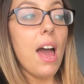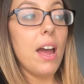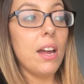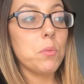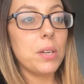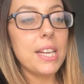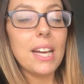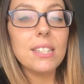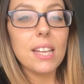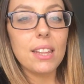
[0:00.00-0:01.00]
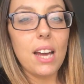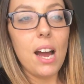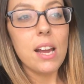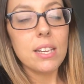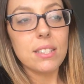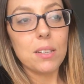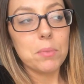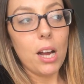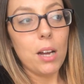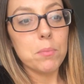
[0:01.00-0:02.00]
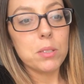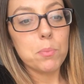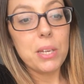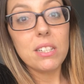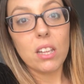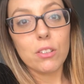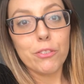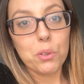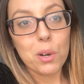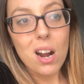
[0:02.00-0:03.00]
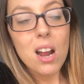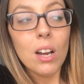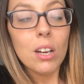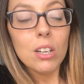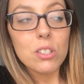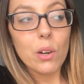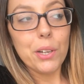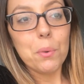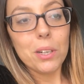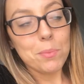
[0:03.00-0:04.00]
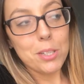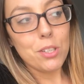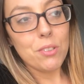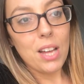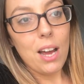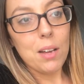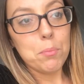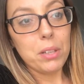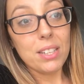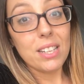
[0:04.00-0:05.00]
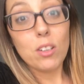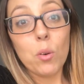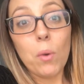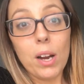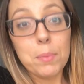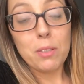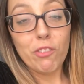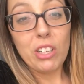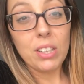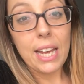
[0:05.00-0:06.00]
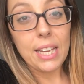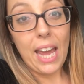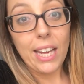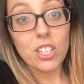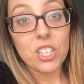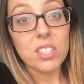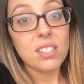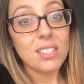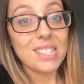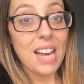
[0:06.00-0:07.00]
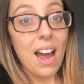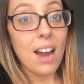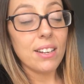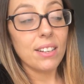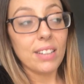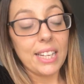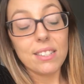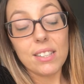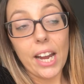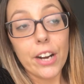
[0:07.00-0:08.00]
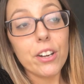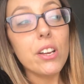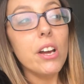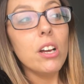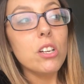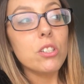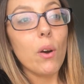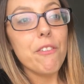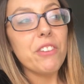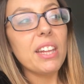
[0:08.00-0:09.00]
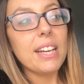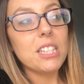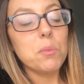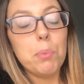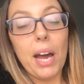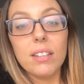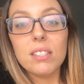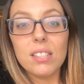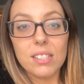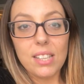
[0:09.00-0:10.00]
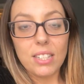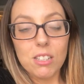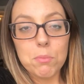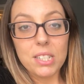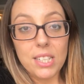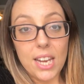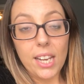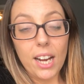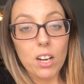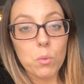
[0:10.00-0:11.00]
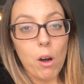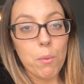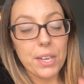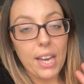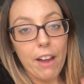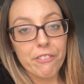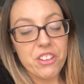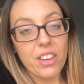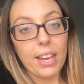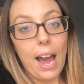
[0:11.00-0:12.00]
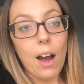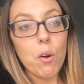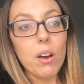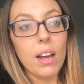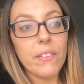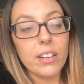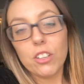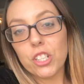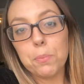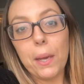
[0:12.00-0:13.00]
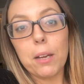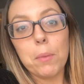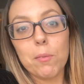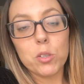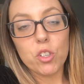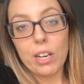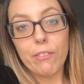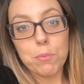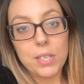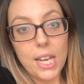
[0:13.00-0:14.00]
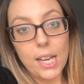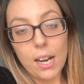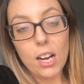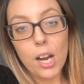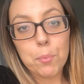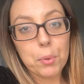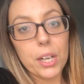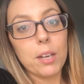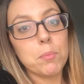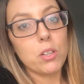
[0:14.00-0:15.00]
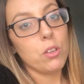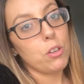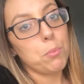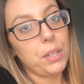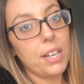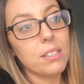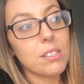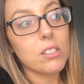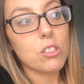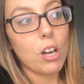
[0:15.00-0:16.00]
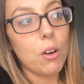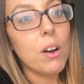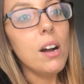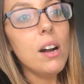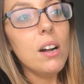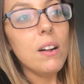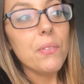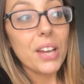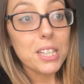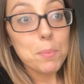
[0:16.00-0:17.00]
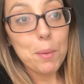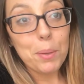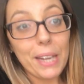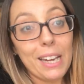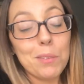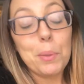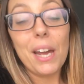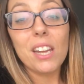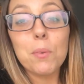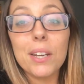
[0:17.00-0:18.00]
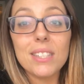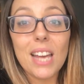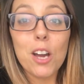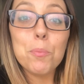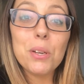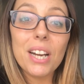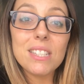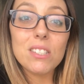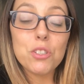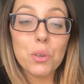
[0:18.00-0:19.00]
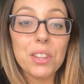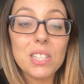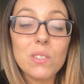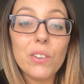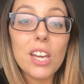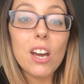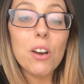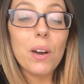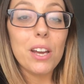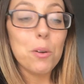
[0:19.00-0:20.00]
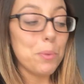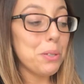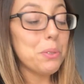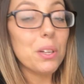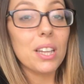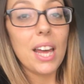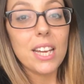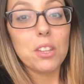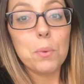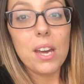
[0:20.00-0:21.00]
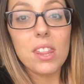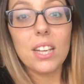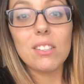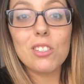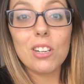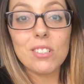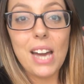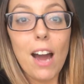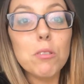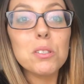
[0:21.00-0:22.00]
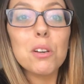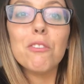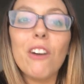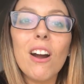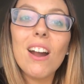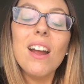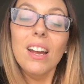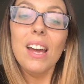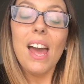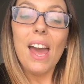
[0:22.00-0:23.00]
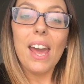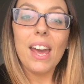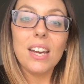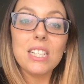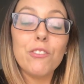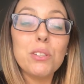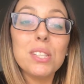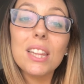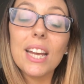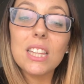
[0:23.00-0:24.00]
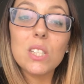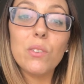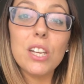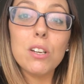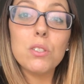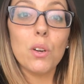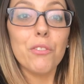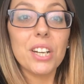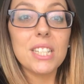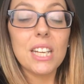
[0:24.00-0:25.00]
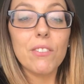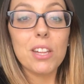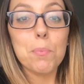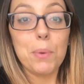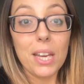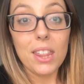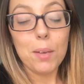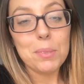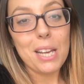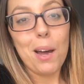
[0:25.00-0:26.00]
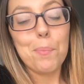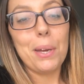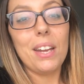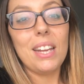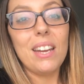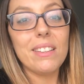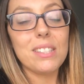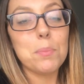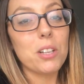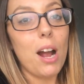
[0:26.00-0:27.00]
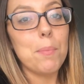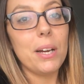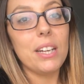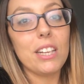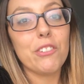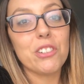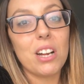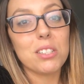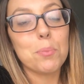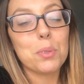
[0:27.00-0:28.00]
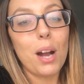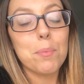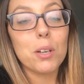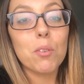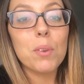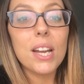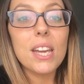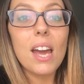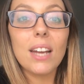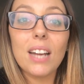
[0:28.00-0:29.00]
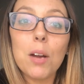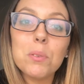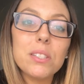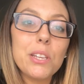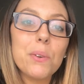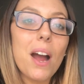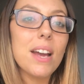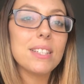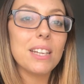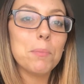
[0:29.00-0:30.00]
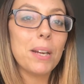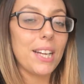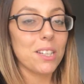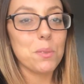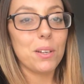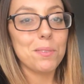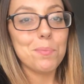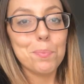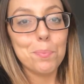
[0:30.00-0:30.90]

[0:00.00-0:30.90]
And when he gets like that, he sometimes pees on the floor. So I don't want him to do that. Plus, I don't want him to feel like anxious and sad and like scared. So I feel like it's best to send him to daycare while we get everything out. And then I'll just pick him up straight from daycare and bring him to the new place. So that's my plan. But anyways, I hope you guys enjoyed this video. I hope you like the way things turned out so far. And if you did like this video, don't forget to give it a big thumbs up and hit the subscribe button if you're not subscribed already. And I will see you guys in my next one.